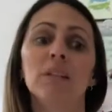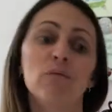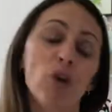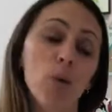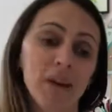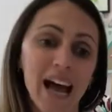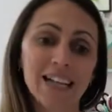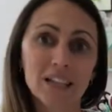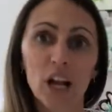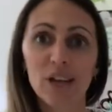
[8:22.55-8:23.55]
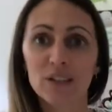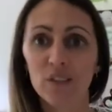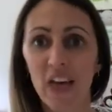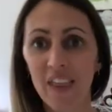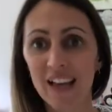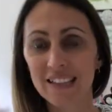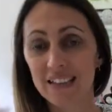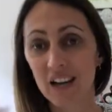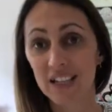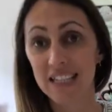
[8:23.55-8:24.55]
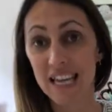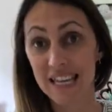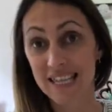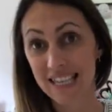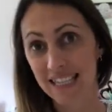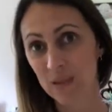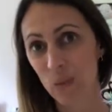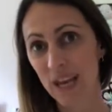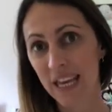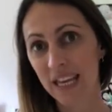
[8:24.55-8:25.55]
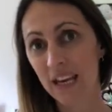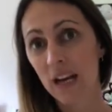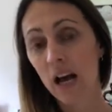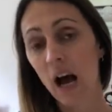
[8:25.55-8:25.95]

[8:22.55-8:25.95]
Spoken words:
So enrollment has closed for that. That's starting this week,